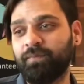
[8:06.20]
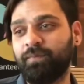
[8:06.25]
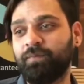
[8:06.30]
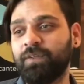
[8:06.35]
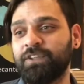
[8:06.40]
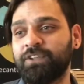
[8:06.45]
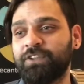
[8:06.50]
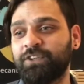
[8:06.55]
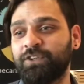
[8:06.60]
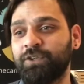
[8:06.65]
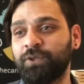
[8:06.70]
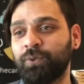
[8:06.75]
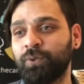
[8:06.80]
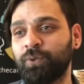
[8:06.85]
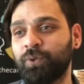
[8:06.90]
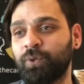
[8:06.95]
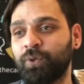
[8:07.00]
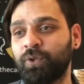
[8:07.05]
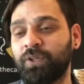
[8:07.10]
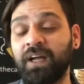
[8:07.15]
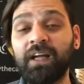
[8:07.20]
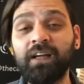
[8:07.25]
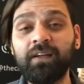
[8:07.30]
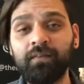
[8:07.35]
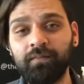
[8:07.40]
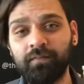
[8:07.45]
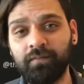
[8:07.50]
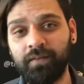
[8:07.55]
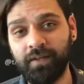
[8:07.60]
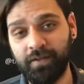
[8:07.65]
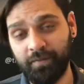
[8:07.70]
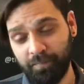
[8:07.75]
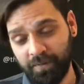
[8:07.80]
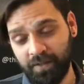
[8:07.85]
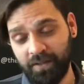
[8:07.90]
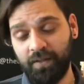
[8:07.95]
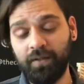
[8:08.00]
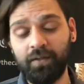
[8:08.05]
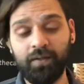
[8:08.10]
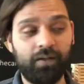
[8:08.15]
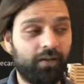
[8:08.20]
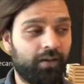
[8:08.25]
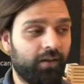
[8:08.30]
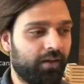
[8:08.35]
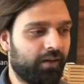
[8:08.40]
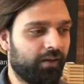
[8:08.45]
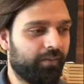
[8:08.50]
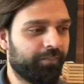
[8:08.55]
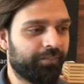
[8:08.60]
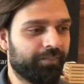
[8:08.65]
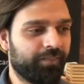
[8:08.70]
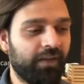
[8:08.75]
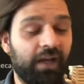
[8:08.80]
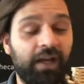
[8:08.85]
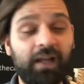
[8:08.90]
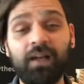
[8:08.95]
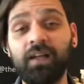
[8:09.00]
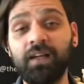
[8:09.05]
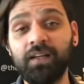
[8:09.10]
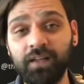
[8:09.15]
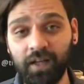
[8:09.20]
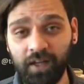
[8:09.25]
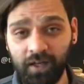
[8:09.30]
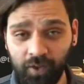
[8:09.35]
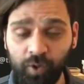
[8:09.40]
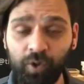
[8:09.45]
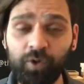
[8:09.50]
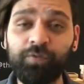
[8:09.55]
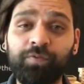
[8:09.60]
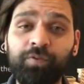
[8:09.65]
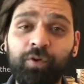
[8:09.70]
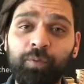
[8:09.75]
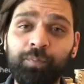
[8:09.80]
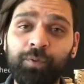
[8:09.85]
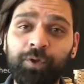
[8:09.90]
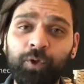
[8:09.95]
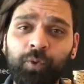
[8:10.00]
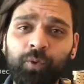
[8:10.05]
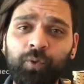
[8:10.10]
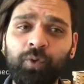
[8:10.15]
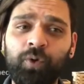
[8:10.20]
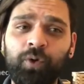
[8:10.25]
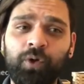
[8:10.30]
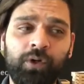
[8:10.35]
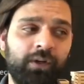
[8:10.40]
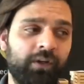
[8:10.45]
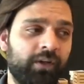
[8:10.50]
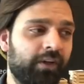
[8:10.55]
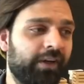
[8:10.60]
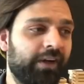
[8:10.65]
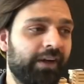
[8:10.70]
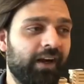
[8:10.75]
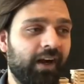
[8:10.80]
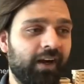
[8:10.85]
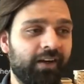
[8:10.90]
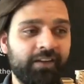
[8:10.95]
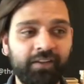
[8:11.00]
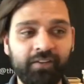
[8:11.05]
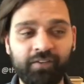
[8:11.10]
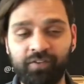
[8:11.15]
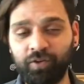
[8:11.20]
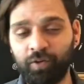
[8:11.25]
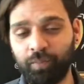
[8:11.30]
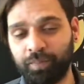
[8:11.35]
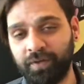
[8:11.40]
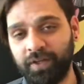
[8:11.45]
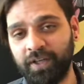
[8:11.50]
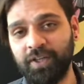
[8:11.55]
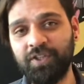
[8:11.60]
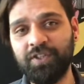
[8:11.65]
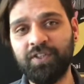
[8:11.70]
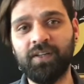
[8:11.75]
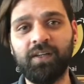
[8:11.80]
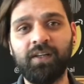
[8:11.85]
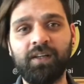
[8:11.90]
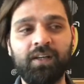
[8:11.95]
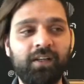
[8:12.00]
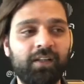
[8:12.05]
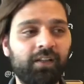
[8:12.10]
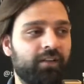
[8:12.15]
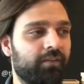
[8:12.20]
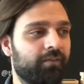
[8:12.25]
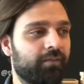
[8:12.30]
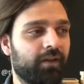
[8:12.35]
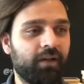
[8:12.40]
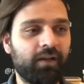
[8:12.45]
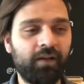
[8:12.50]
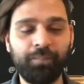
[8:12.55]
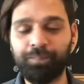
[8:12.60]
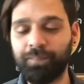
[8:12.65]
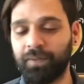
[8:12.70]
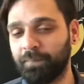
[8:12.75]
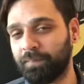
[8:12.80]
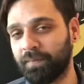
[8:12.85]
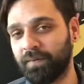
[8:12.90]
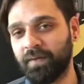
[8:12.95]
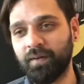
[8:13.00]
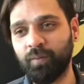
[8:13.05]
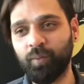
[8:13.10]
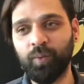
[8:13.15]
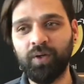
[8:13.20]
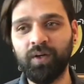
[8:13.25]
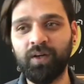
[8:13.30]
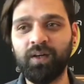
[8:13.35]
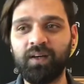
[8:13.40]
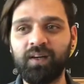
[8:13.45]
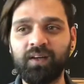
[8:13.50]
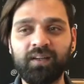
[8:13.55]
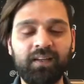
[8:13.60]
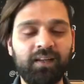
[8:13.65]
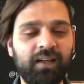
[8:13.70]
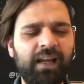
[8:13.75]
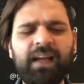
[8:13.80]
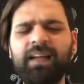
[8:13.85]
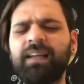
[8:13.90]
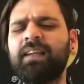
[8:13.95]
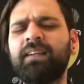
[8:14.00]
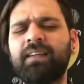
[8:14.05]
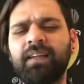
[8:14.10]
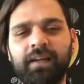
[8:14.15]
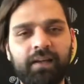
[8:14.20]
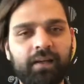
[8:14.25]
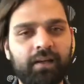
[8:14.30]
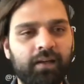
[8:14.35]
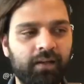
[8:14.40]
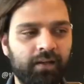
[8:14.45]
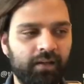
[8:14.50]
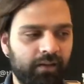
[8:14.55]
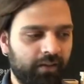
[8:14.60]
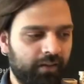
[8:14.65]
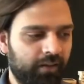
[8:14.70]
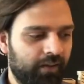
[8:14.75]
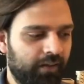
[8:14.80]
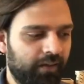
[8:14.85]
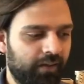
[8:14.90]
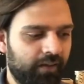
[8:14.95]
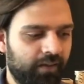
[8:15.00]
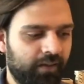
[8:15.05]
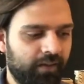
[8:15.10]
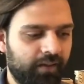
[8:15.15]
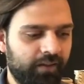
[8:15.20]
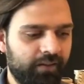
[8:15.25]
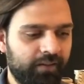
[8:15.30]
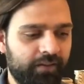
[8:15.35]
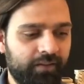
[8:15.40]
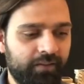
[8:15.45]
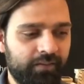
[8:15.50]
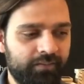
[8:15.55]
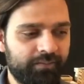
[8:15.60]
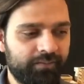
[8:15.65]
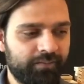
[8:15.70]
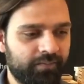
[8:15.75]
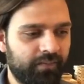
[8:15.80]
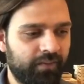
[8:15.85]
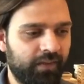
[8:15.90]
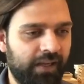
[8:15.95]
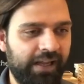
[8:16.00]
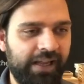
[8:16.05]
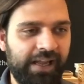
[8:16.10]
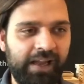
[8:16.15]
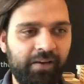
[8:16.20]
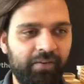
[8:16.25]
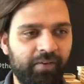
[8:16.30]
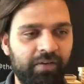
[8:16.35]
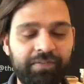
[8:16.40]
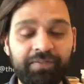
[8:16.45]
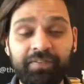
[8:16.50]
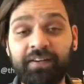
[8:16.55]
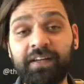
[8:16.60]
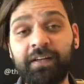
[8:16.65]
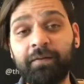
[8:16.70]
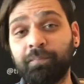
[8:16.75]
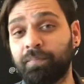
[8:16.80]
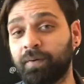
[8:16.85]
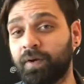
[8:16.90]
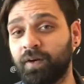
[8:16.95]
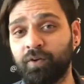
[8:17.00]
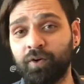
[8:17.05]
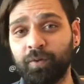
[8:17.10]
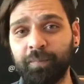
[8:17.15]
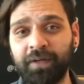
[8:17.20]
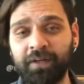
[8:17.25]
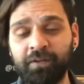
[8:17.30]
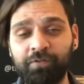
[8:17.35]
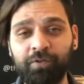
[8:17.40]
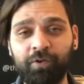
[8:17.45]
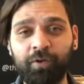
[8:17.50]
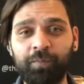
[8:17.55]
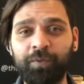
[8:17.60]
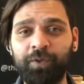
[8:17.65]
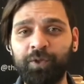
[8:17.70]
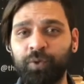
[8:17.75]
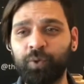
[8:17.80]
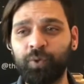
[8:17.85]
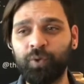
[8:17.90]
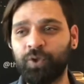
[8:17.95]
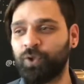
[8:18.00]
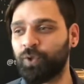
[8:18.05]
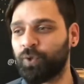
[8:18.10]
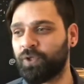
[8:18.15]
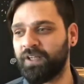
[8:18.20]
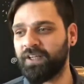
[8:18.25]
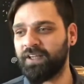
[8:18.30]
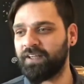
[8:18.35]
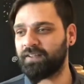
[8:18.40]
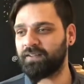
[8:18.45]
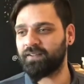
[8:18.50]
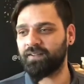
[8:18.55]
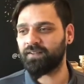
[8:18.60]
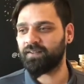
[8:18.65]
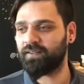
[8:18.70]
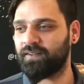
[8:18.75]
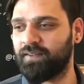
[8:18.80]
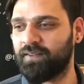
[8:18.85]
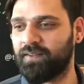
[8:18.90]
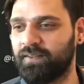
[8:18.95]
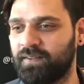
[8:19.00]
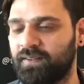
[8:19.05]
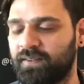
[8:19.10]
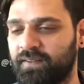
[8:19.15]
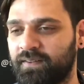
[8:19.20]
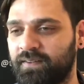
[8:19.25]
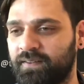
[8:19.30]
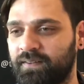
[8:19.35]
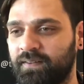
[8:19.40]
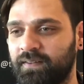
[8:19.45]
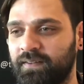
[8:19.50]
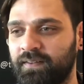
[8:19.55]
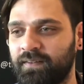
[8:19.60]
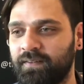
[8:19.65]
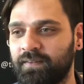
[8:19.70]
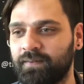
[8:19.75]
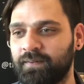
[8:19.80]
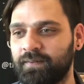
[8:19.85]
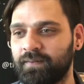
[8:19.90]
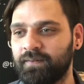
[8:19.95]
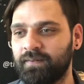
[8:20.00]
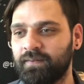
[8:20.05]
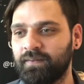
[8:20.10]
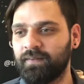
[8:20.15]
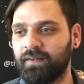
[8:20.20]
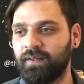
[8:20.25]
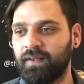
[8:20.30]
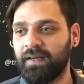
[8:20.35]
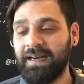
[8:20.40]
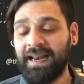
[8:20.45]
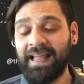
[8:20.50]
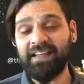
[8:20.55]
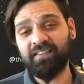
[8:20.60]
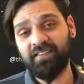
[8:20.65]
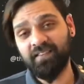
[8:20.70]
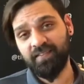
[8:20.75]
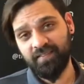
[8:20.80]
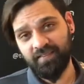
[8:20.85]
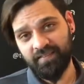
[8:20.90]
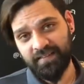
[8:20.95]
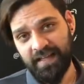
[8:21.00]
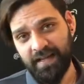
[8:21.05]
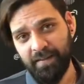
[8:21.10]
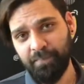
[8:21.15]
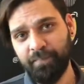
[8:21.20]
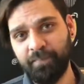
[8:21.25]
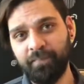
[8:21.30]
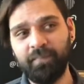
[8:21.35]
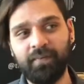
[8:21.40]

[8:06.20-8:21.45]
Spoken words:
which you done in me. I learned a lot from you regarding operation, paperwork, anything. I have a free empowerment from you to take the next step,